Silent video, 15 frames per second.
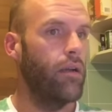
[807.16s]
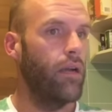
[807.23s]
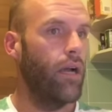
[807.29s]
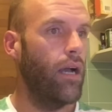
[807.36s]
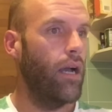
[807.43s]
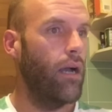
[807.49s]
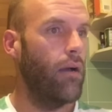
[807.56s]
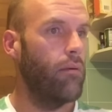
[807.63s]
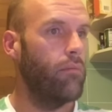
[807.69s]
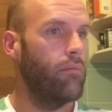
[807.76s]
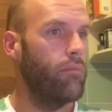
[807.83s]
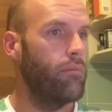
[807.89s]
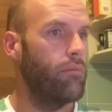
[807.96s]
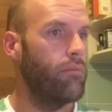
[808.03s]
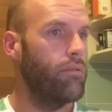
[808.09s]
Uh,
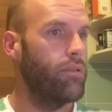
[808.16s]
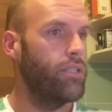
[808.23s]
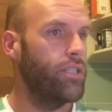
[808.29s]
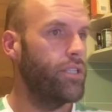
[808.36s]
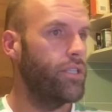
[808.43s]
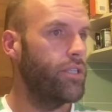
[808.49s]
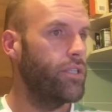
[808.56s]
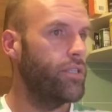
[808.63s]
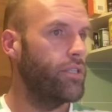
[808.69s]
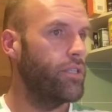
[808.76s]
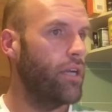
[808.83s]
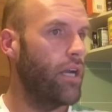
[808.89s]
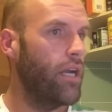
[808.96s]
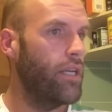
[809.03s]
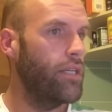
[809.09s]
produce,
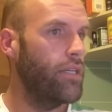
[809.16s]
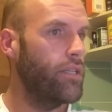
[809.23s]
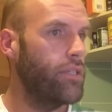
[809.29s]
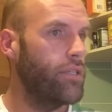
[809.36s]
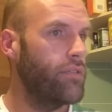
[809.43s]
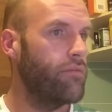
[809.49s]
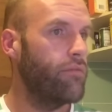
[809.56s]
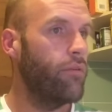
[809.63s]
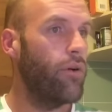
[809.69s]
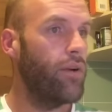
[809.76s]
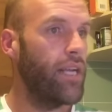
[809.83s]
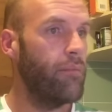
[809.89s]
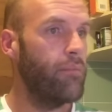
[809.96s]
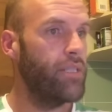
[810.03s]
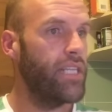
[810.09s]
uh, use
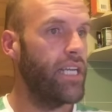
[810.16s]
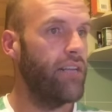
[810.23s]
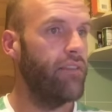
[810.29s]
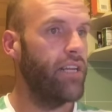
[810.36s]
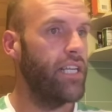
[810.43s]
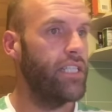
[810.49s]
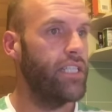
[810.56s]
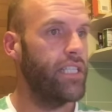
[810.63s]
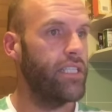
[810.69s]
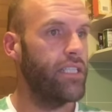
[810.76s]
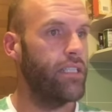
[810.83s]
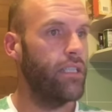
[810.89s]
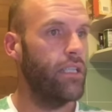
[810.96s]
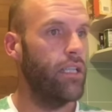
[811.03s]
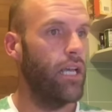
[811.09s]
14% of energy as,
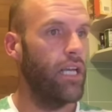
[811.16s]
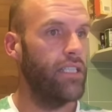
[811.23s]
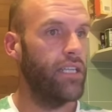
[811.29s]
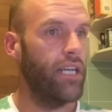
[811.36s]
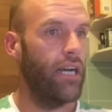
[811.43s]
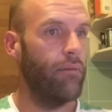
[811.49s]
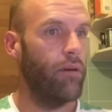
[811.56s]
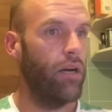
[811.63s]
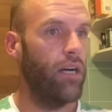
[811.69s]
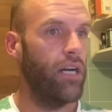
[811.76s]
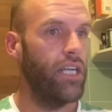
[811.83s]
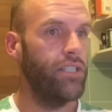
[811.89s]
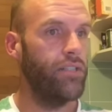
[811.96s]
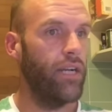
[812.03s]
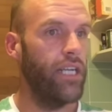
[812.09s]
as
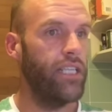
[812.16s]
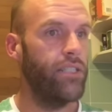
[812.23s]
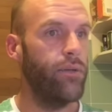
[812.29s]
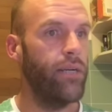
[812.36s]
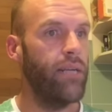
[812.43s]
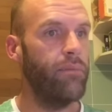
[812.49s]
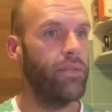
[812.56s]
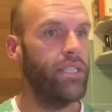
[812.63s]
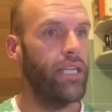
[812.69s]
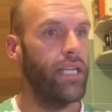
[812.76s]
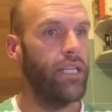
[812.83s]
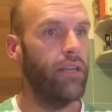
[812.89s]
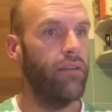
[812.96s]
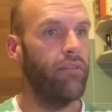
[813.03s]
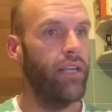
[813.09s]
carbohydrate,
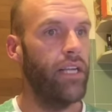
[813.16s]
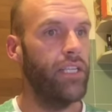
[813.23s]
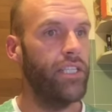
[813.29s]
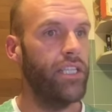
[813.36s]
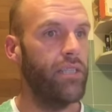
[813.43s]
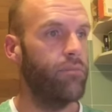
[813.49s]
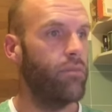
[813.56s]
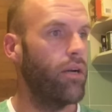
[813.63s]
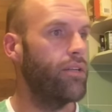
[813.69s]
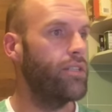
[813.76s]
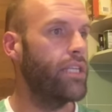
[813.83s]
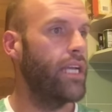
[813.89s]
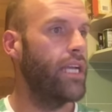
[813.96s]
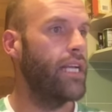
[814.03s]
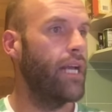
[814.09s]
20% of energy as
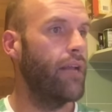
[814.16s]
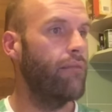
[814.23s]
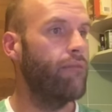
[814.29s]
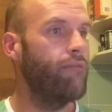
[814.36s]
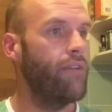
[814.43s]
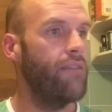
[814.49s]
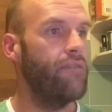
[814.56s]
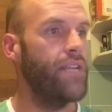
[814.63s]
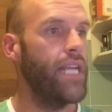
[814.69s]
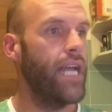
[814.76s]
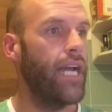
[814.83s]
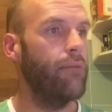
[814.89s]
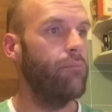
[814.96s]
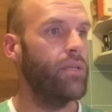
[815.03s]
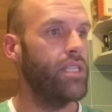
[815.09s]
protein, and
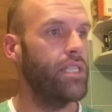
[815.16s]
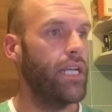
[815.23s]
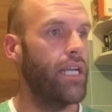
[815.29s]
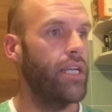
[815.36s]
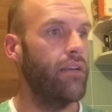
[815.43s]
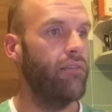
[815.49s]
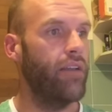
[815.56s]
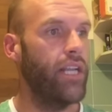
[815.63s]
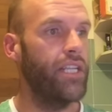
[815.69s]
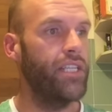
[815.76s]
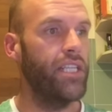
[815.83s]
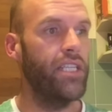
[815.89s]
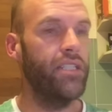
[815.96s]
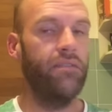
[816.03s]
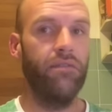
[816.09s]
58% of
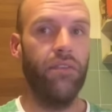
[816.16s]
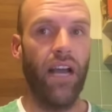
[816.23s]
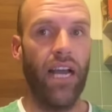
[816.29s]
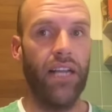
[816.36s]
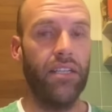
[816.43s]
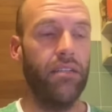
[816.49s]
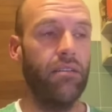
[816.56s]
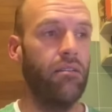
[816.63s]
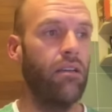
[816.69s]
energy as fat.